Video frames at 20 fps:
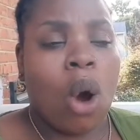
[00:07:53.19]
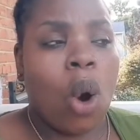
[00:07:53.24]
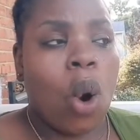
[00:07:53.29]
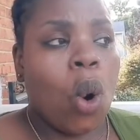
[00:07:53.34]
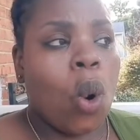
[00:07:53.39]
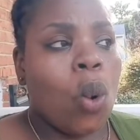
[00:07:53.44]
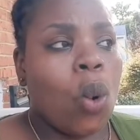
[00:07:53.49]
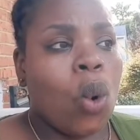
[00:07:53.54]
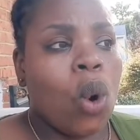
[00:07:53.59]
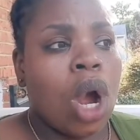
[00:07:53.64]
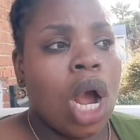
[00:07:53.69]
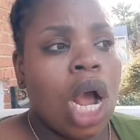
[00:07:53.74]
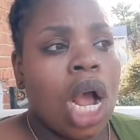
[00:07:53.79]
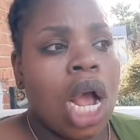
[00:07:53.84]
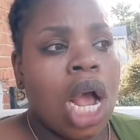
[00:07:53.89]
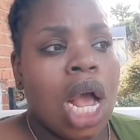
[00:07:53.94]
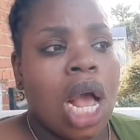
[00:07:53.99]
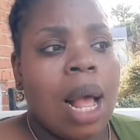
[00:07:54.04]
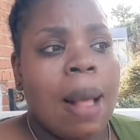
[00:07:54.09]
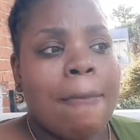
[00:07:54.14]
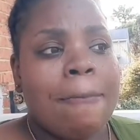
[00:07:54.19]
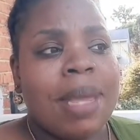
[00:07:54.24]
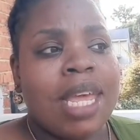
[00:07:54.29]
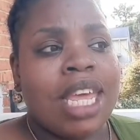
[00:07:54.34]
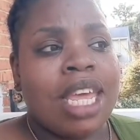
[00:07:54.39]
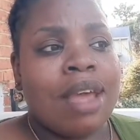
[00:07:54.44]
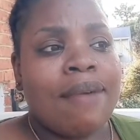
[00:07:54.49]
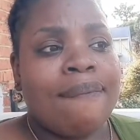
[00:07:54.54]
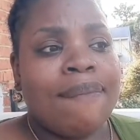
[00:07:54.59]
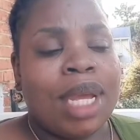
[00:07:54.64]
oh
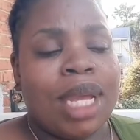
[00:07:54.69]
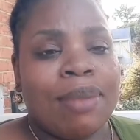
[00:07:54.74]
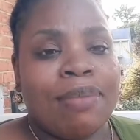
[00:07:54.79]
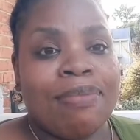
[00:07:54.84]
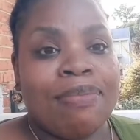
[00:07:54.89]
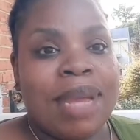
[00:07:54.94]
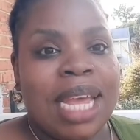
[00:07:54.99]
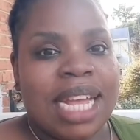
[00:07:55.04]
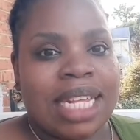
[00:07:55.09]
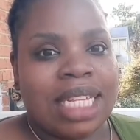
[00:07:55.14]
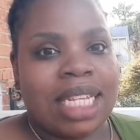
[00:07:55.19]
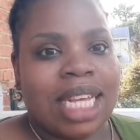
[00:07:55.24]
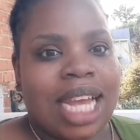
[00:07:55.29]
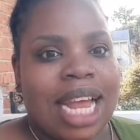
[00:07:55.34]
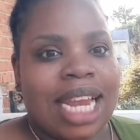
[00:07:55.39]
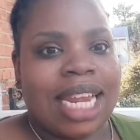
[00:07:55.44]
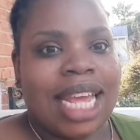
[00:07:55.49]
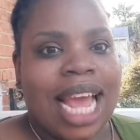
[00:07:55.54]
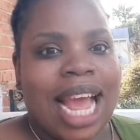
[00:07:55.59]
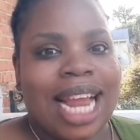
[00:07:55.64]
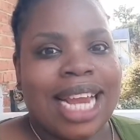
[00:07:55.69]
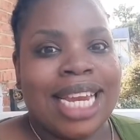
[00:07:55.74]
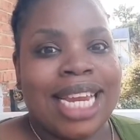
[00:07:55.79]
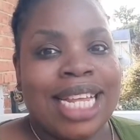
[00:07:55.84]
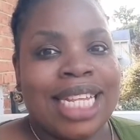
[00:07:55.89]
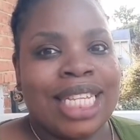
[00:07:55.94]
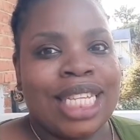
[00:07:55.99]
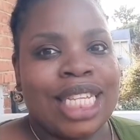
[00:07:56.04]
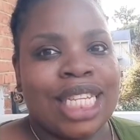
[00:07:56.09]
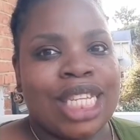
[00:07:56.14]
me basically at
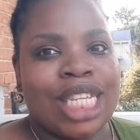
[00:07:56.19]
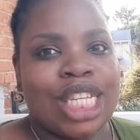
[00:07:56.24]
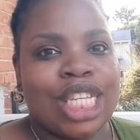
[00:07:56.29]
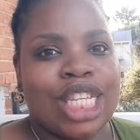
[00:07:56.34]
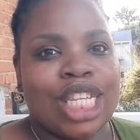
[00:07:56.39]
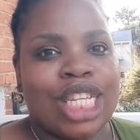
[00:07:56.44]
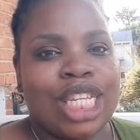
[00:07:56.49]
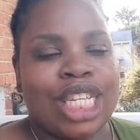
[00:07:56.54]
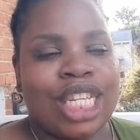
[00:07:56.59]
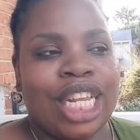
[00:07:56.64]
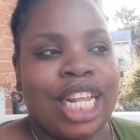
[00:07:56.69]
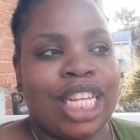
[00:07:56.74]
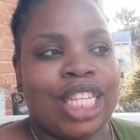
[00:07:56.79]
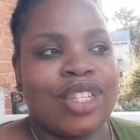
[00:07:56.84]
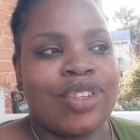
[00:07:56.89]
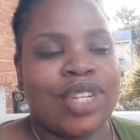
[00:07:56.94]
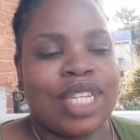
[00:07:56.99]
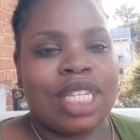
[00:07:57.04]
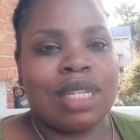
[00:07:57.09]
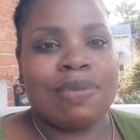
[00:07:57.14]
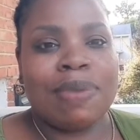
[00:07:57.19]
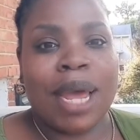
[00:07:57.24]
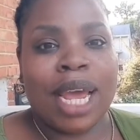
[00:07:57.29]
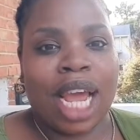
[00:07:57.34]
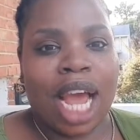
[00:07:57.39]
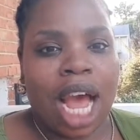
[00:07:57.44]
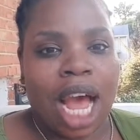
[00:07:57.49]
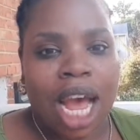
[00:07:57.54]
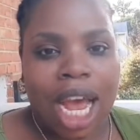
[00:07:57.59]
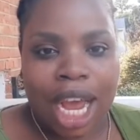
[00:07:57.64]
this
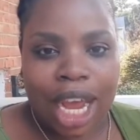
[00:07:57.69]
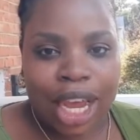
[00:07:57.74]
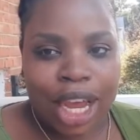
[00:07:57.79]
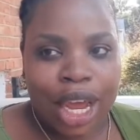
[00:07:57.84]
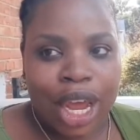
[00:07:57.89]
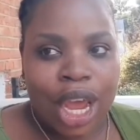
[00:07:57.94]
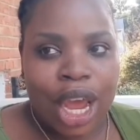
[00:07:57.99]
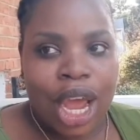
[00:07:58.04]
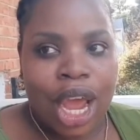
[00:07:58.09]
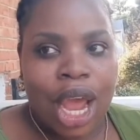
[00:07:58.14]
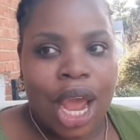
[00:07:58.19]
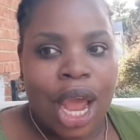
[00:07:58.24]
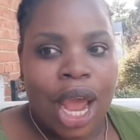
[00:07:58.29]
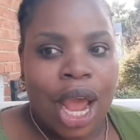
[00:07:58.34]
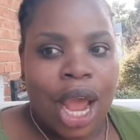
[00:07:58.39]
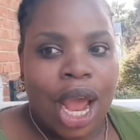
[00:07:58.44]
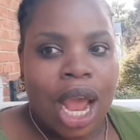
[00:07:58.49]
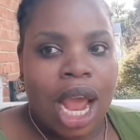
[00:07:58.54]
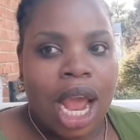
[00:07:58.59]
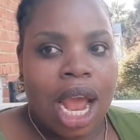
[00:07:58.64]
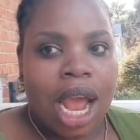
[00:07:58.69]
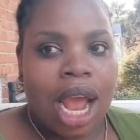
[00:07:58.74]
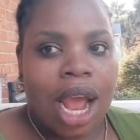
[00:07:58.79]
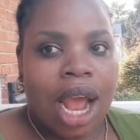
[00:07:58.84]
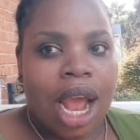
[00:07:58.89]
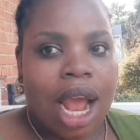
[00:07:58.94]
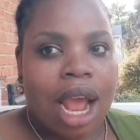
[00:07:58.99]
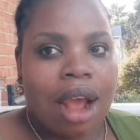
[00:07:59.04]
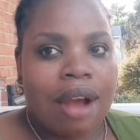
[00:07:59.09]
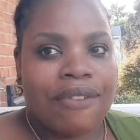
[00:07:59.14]
disrespect her
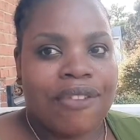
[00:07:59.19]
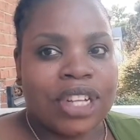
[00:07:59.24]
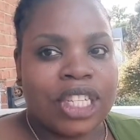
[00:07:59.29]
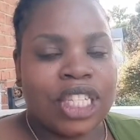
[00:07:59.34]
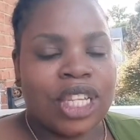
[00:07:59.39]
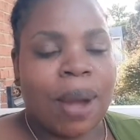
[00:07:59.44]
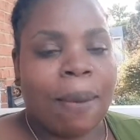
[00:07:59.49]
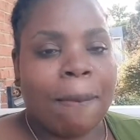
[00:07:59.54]
for